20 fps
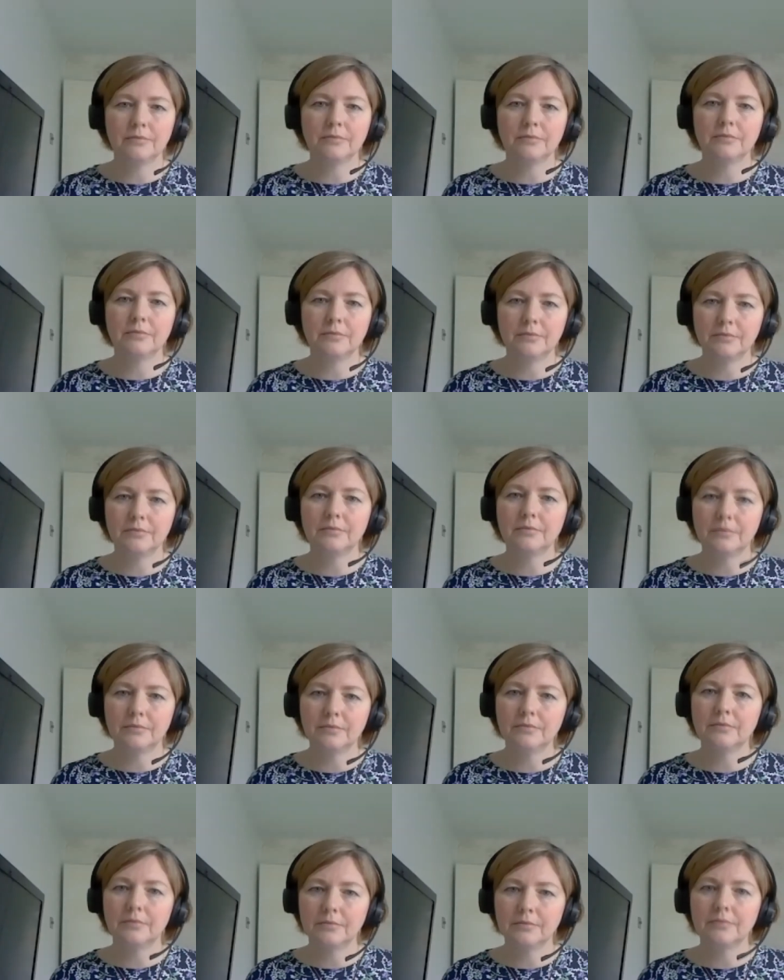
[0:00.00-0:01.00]
So what's the
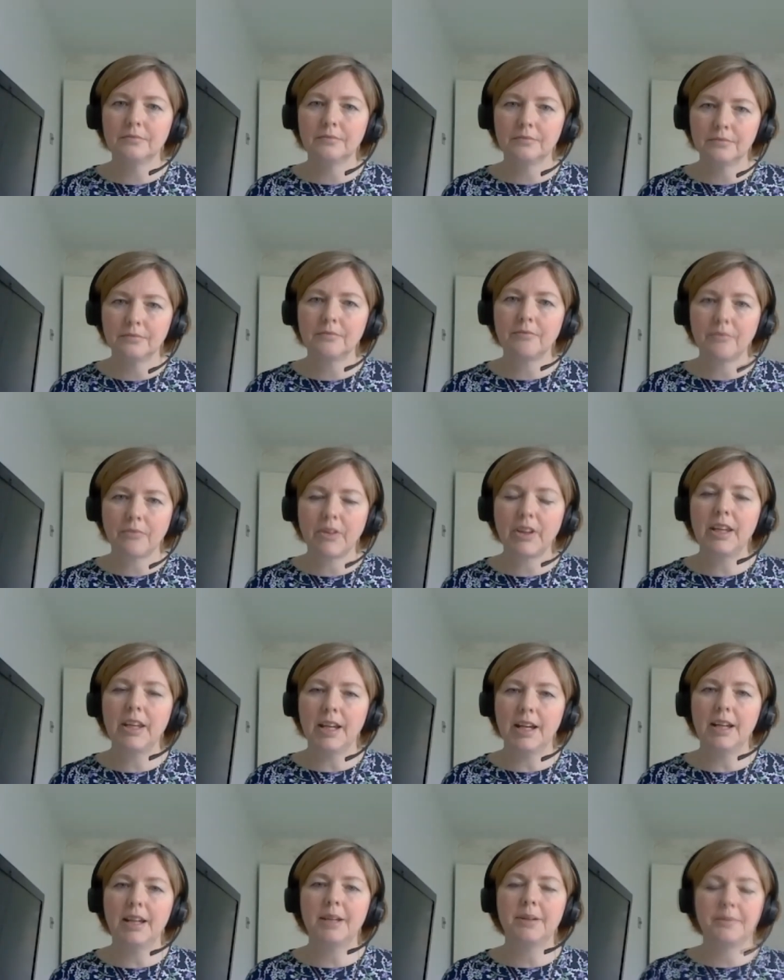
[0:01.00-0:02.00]
better route? And
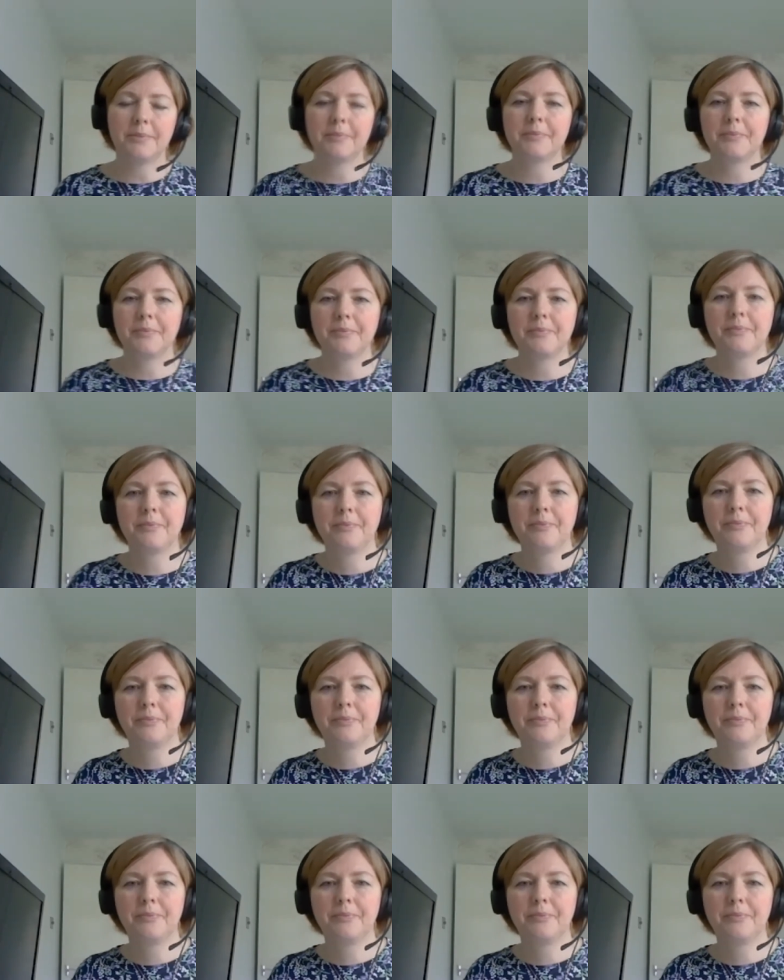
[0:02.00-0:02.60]
I just find a